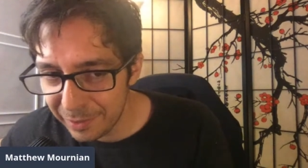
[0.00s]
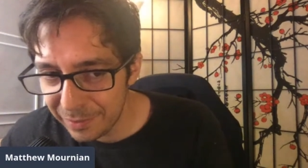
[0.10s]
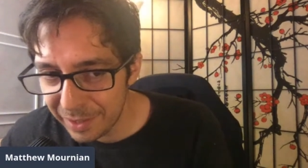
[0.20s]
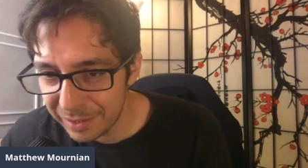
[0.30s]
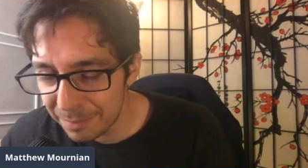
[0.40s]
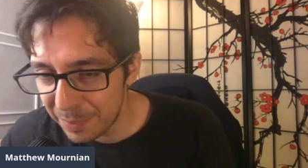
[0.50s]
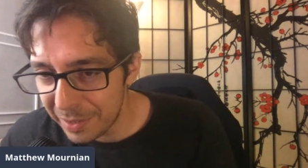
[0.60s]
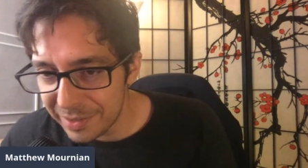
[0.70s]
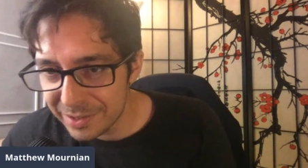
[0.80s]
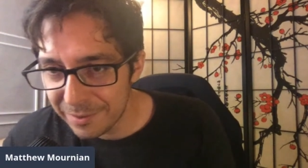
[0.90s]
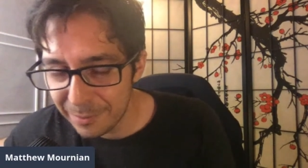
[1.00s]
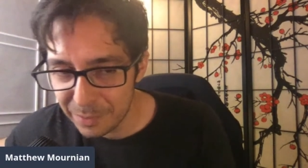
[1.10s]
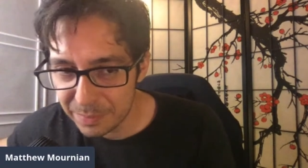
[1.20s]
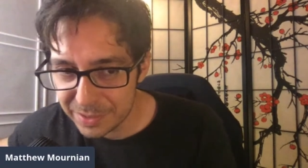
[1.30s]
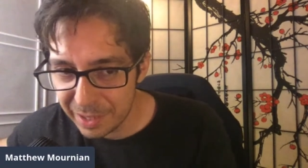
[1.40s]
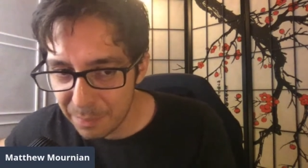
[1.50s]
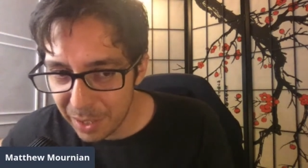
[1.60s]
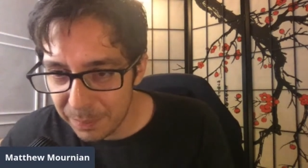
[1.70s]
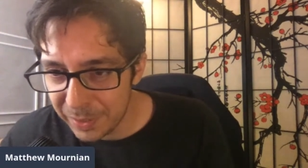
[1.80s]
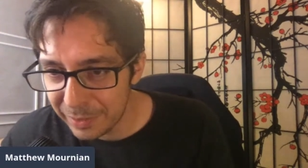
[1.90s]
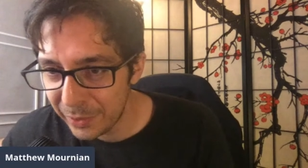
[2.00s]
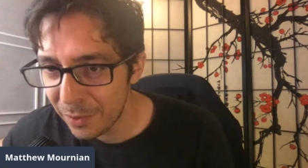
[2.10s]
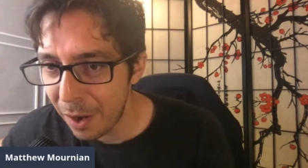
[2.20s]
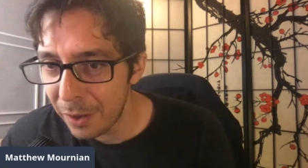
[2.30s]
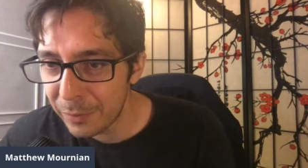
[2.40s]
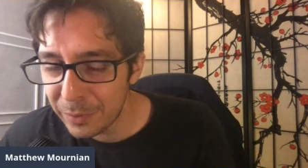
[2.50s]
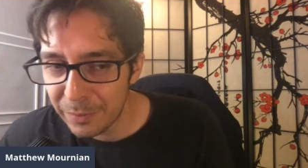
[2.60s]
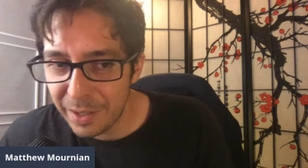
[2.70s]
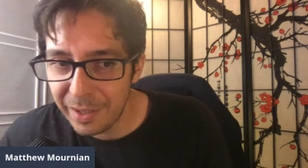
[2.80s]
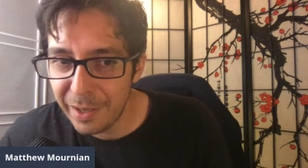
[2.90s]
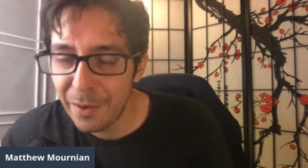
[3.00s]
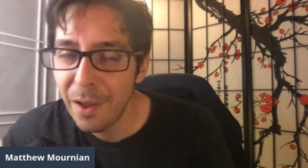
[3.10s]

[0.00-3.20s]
like the buttons on the website might be a little awkward right now.